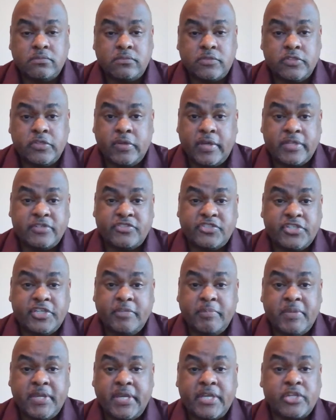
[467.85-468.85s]
You hadn't
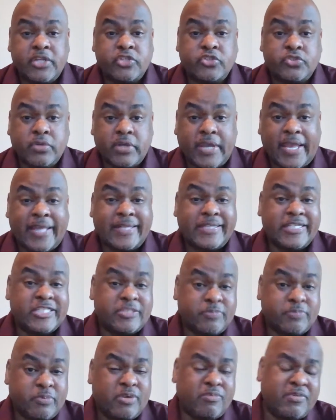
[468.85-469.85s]
seen me in a truck at
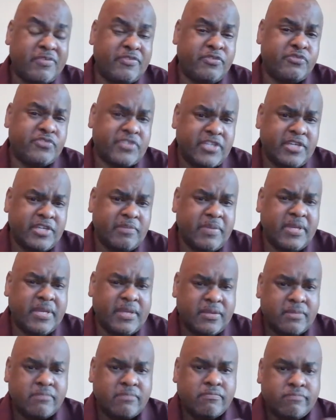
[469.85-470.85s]
this point. Well, you've seen me
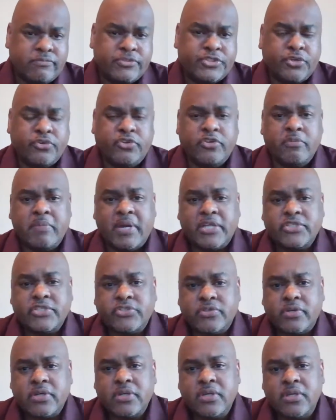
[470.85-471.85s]
show you my
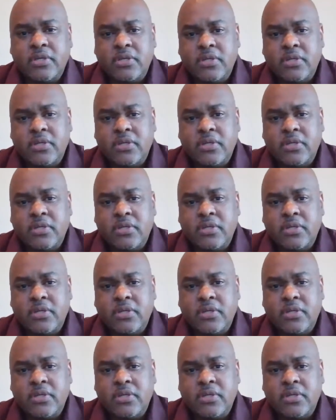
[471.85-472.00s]
truck.